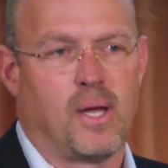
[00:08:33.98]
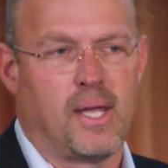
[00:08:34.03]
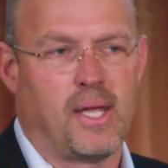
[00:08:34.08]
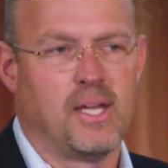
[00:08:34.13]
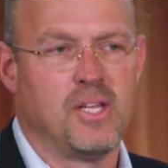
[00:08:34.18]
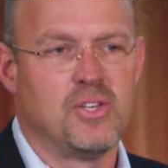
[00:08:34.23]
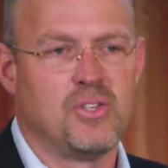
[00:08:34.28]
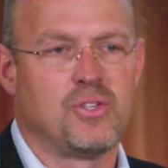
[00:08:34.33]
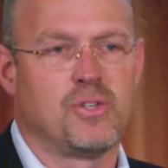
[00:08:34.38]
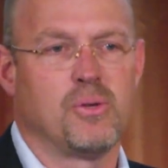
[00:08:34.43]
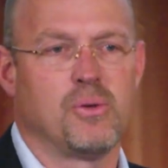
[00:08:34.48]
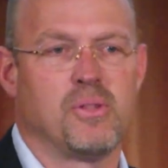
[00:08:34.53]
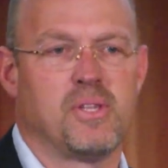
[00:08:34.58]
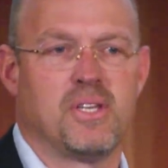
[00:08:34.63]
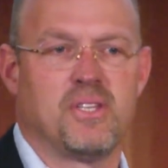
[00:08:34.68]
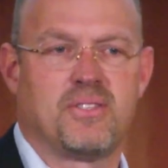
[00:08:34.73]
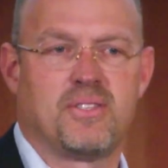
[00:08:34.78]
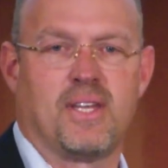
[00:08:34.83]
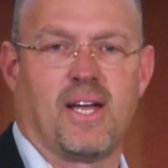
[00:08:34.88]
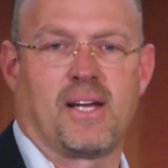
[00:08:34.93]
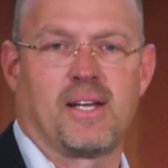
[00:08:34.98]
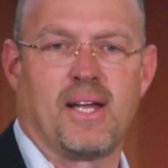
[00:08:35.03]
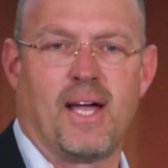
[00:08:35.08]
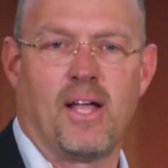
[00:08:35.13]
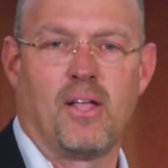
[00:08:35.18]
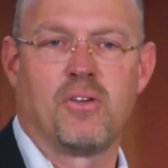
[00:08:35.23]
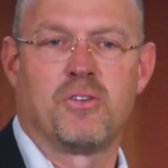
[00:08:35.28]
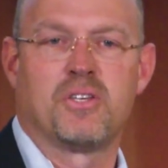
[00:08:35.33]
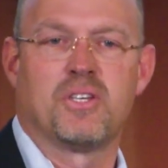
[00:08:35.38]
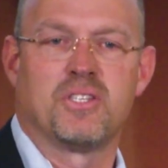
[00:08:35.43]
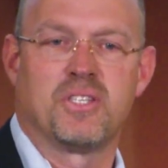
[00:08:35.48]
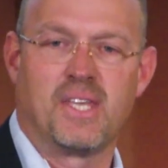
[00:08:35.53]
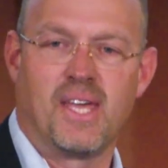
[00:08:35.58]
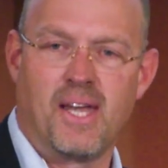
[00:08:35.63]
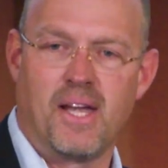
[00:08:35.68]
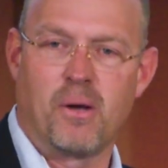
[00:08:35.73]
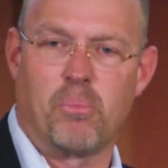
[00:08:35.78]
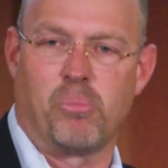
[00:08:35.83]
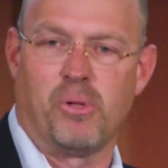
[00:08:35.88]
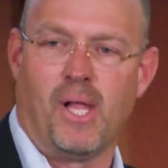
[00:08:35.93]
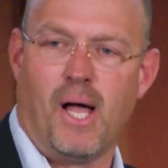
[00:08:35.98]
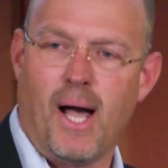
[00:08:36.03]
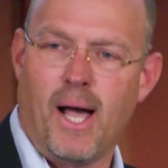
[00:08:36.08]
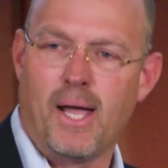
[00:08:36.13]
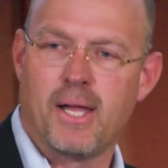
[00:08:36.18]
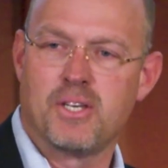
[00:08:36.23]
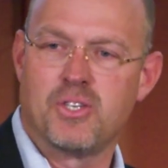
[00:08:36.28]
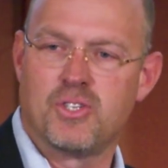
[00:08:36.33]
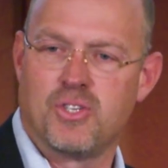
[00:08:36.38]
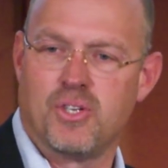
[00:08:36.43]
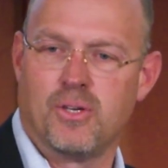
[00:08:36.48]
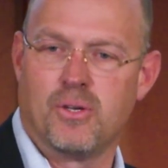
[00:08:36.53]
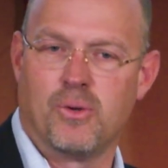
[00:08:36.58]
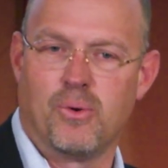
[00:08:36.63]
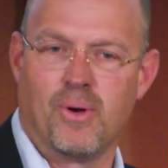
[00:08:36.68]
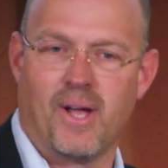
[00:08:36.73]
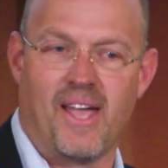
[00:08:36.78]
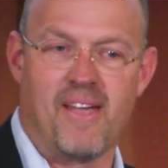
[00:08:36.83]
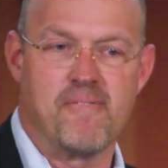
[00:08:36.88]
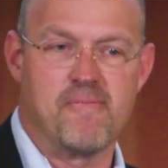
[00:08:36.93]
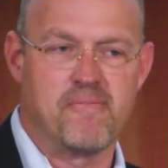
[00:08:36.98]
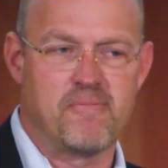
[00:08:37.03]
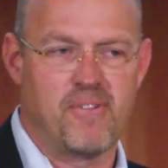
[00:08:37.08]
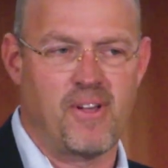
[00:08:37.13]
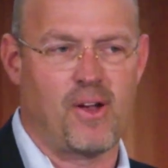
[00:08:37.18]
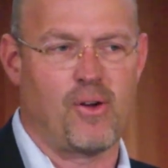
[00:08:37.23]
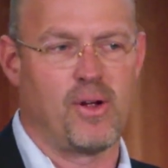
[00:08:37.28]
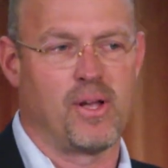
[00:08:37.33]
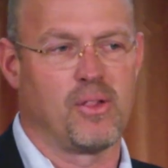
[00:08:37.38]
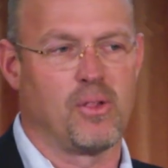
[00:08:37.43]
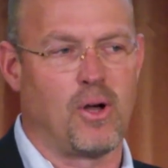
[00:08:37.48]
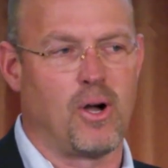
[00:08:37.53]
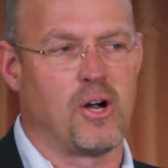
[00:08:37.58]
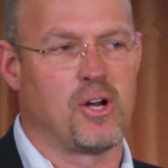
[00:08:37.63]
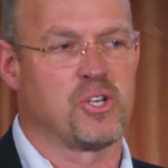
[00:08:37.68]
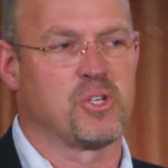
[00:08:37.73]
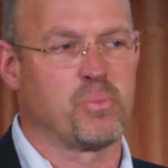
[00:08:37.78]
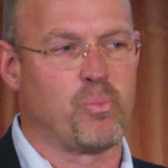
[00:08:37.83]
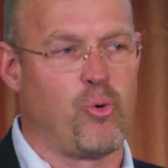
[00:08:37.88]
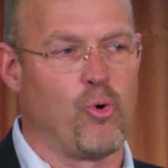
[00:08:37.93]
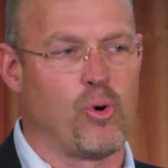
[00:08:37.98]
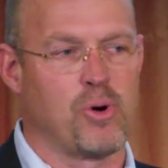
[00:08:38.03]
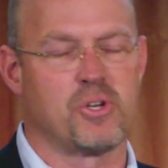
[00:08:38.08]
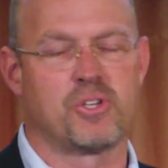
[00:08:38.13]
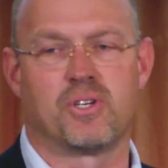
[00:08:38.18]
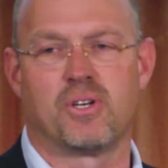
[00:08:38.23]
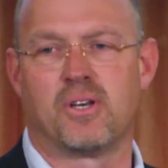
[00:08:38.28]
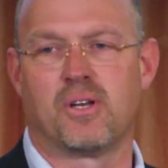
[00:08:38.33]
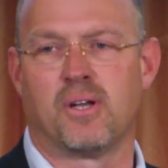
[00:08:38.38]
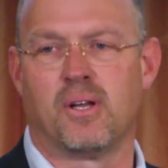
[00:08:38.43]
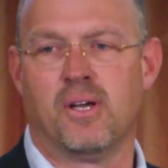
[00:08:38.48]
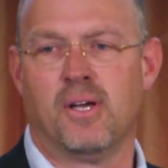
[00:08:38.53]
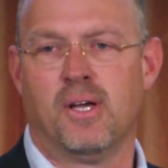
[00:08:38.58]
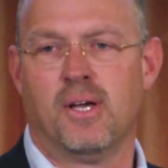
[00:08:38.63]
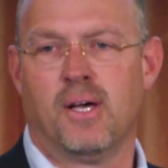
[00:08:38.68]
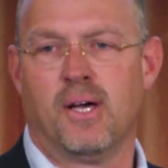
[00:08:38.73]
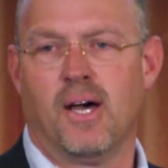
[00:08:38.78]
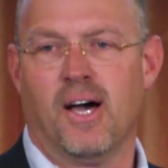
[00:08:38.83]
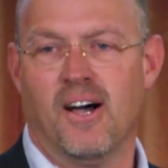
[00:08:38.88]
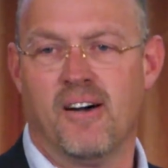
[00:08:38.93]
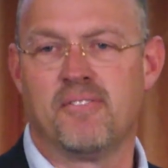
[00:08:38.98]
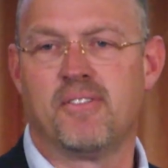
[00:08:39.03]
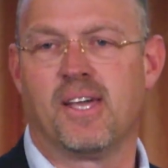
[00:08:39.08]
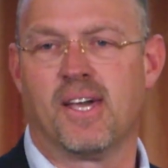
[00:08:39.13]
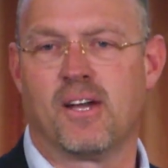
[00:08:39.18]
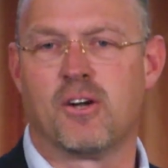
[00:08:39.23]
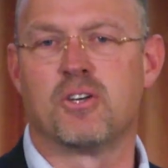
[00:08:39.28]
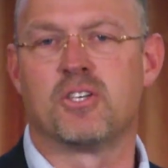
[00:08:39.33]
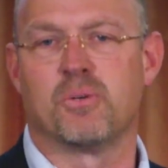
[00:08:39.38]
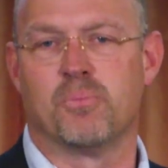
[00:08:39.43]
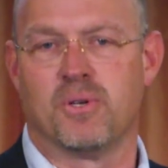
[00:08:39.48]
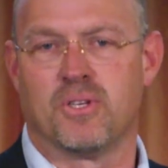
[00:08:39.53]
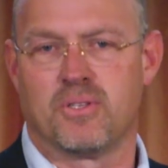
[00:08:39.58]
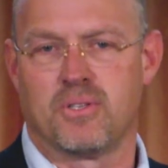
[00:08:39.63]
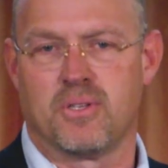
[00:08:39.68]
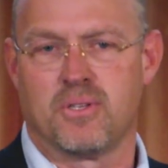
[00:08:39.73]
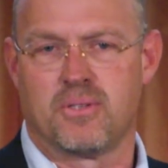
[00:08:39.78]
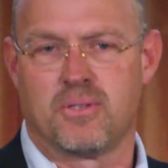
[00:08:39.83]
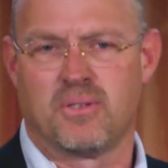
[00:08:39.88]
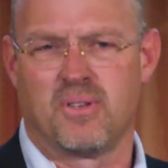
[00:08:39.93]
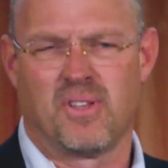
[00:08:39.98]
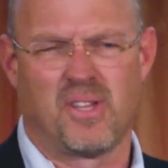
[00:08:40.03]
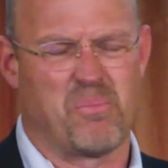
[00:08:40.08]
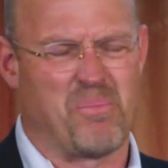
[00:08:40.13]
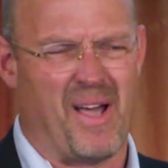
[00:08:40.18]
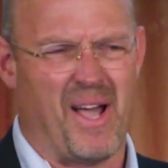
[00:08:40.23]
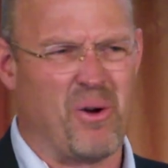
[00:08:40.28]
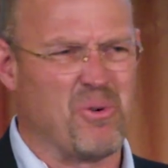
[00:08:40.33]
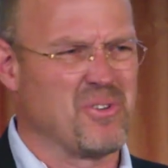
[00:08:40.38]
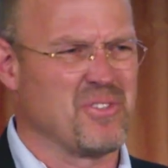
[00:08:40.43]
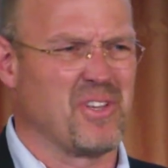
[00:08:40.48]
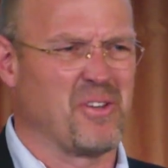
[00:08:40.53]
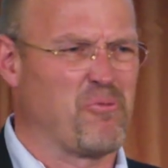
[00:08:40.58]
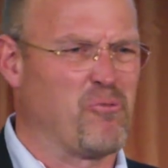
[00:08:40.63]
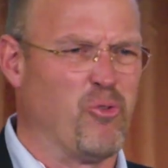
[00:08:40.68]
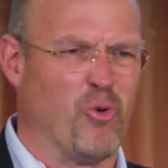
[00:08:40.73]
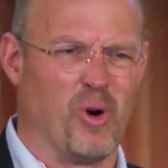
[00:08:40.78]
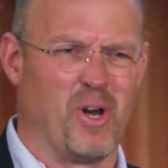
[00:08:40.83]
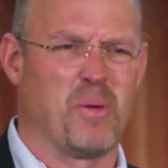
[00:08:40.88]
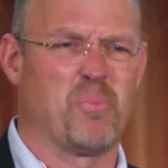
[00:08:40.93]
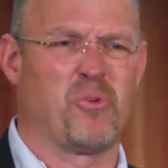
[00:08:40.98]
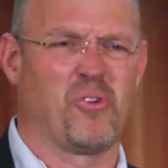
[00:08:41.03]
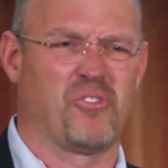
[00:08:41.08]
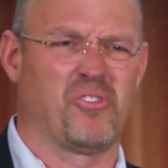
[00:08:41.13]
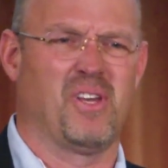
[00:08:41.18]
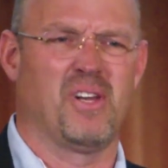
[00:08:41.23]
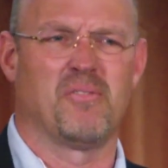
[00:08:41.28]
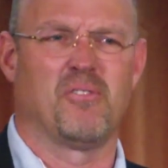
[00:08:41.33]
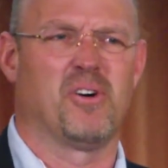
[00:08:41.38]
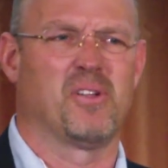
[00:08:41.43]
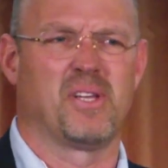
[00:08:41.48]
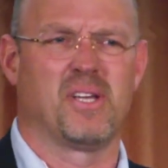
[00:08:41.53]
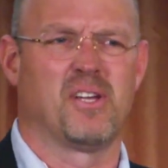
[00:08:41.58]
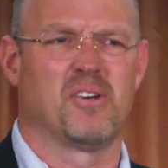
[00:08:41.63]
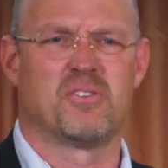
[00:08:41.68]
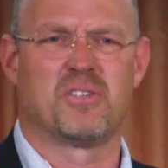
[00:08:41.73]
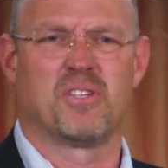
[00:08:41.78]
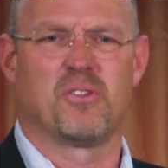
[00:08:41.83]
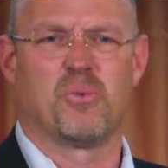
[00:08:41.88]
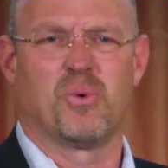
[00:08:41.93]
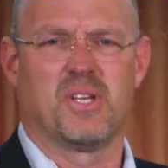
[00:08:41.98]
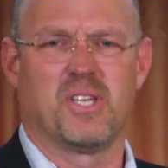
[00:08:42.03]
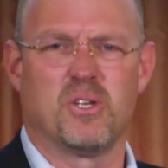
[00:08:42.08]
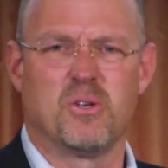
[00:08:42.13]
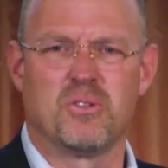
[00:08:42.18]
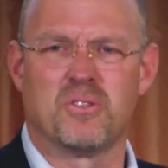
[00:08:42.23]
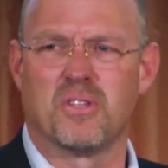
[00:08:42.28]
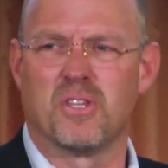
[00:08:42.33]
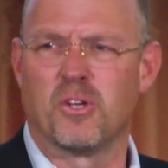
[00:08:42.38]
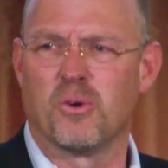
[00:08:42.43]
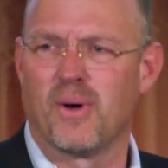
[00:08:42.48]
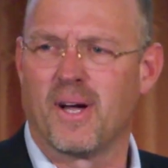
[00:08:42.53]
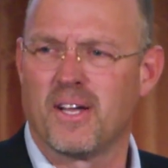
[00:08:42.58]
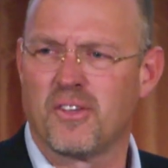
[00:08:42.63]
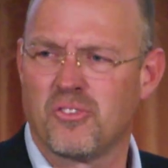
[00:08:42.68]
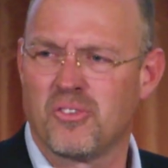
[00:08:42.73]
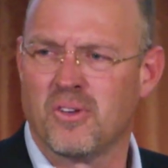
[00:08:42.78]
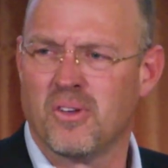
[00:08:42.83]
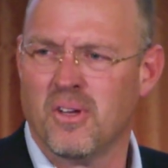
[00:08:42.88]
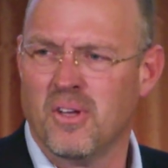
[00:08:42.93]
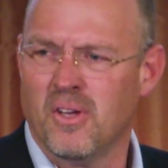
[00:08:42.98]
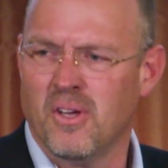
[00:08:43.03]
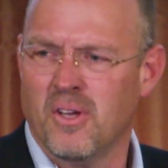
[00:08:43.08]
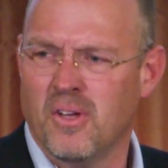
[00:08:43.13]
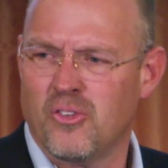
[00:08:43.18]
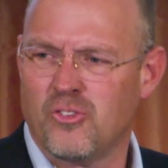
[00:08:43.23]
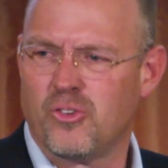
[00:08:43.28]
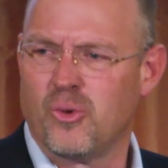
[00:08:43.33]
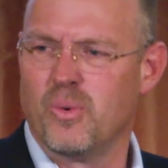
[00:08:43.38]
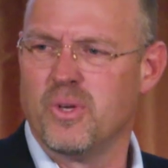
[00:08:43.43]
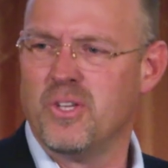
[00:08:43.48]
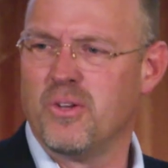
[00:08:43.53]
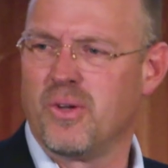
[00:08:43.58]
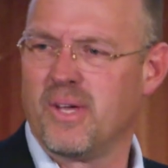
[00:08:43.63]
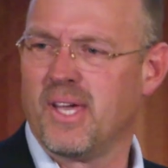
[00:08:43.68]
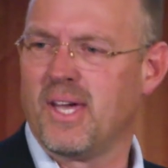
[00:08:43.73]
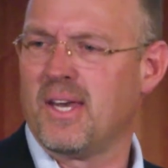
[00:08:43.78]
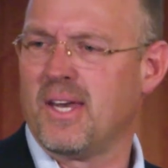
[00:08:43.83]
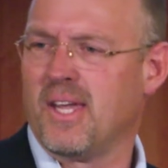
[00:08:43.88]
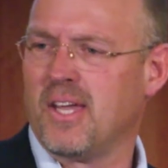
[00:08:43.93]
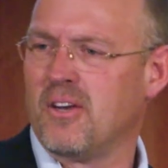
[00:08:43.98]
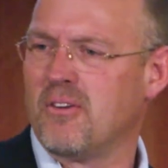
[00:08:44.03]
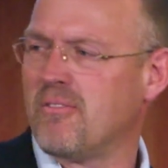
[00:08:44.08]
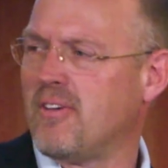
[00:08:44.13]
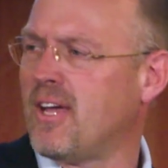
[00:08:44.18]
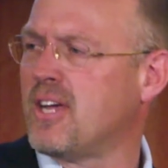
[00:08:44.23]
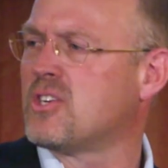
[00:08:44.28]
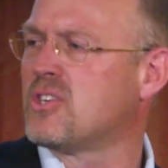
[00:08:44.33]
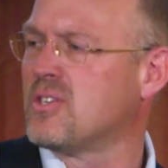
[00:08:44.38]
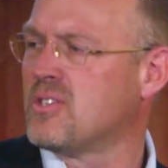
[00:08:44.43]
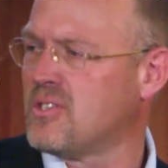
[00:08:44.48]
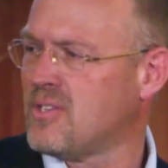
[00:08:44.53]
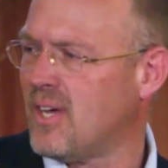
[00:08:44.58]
into these technologies getting applied to a very large portion of the energy business. I think power is like forty percent of all the energy that we use in the U S. So when you get innovations